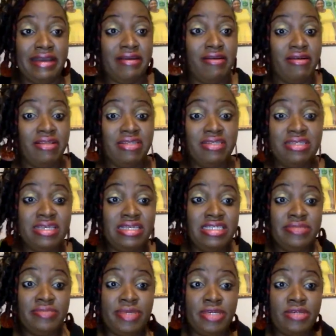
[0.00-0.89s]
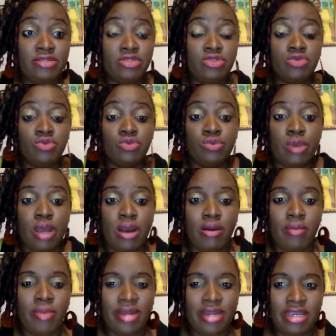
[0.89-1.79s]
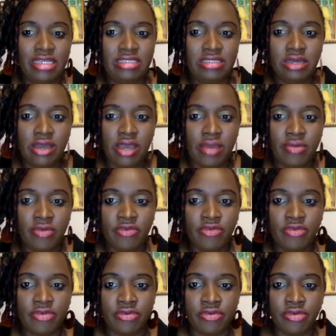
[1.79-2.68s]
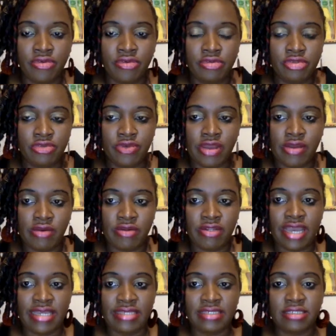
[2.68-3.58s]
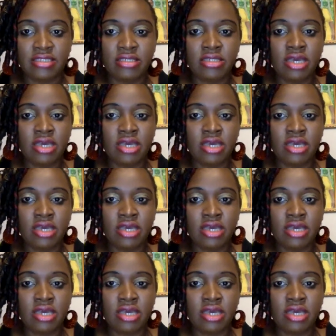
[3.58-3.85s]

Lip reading: all the things because our body is not able to recognize it.